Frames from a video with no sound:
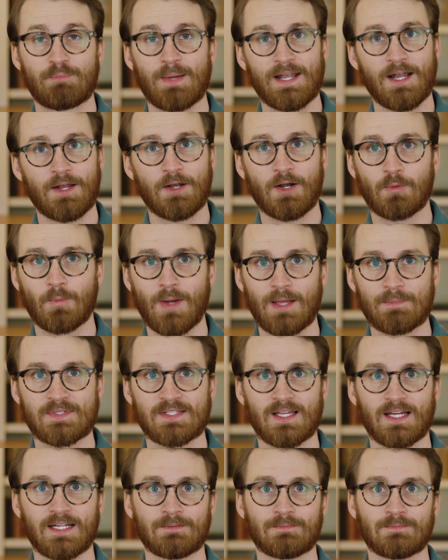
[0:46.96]
been on our
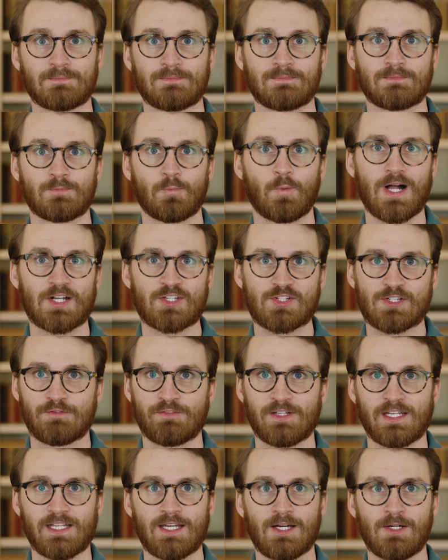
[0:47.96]
website, watched a
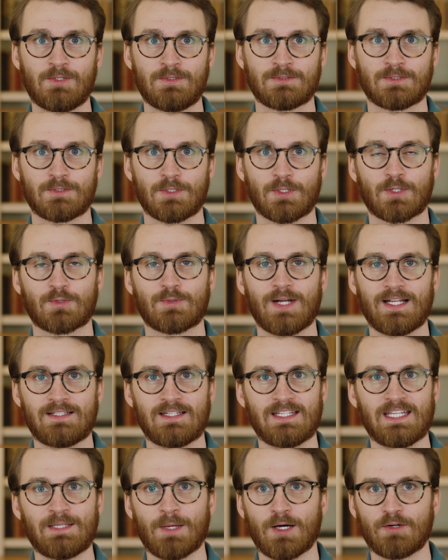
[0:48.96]
video, or read
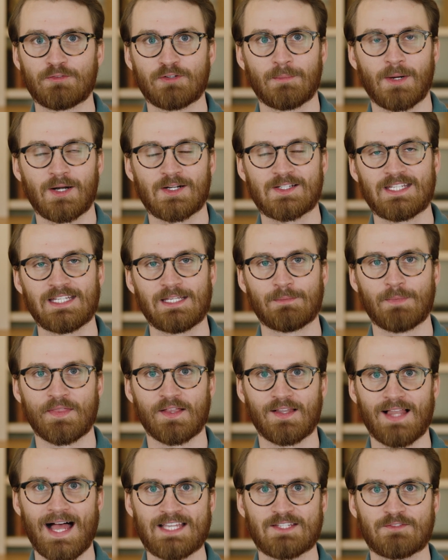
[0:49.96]
an email from our team in the
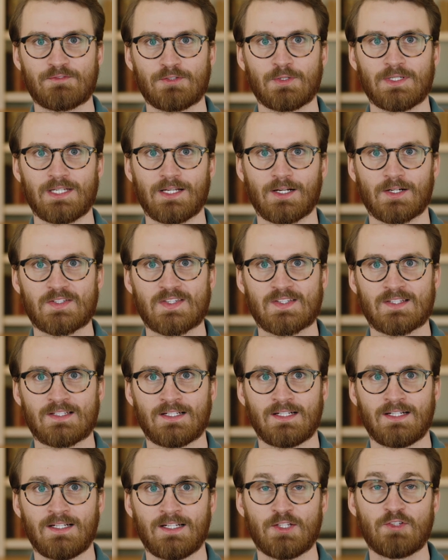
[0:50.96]
last few years,
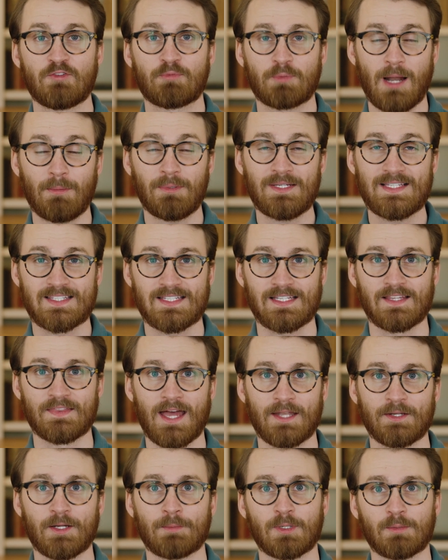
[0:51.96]
you've probably seen
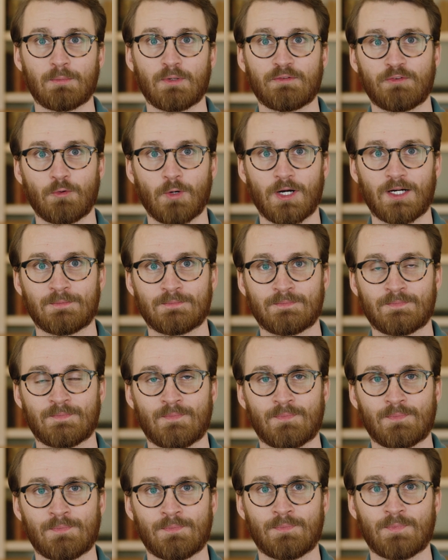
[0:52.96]
that number before.
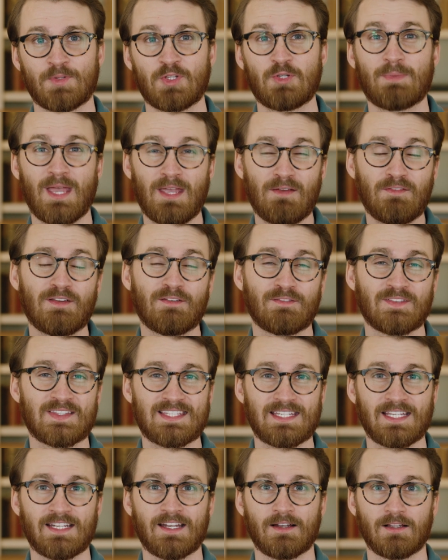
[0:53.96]
You may have even
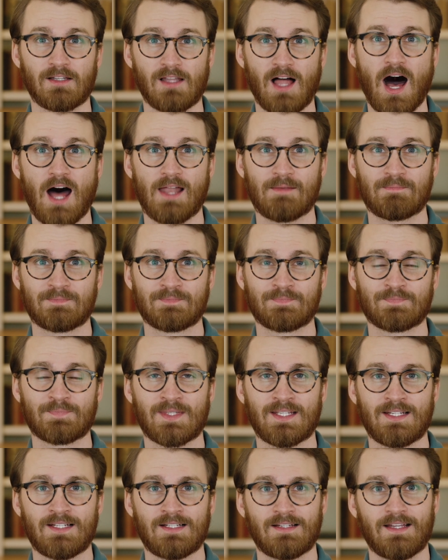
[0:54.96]
seen it a lot,
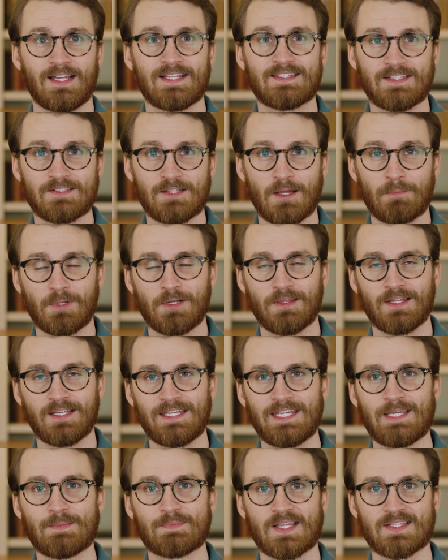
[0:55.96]
it's a number that
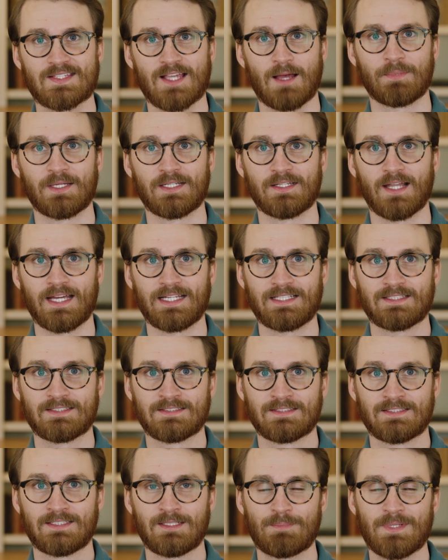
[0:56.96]
keeps us up at night,
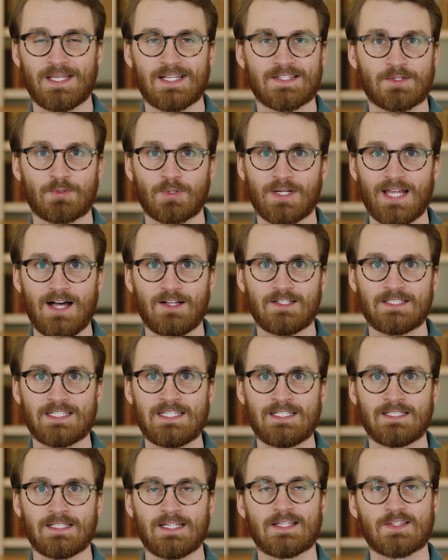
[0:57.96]
because in
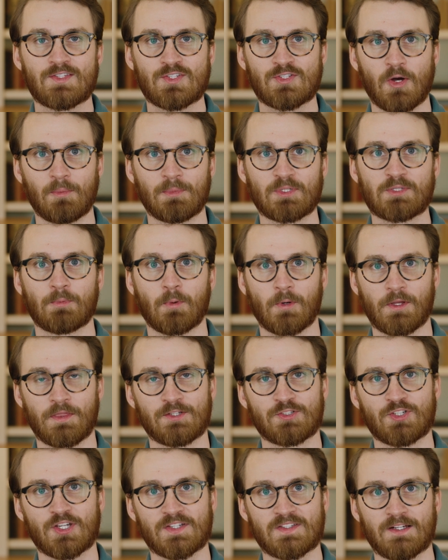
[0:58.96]
reality, it's so much more
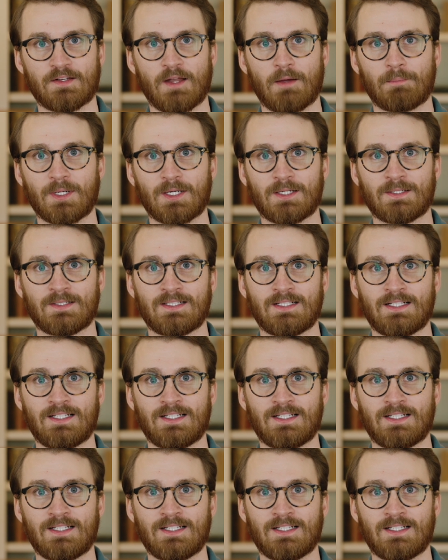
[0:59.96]
than just a number.